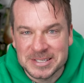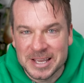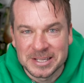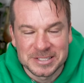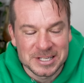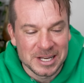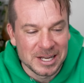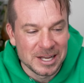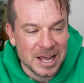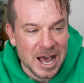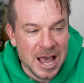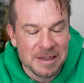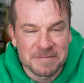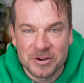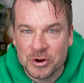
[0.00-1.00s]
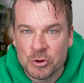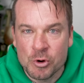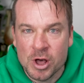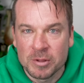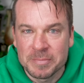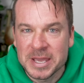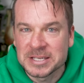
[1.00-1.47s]
and I very
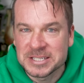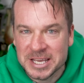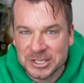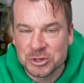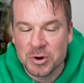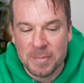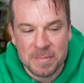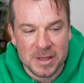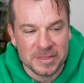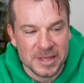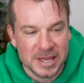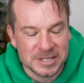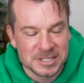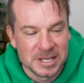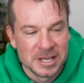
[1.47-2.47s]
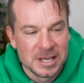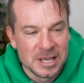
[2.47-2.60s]
well may take you up on that.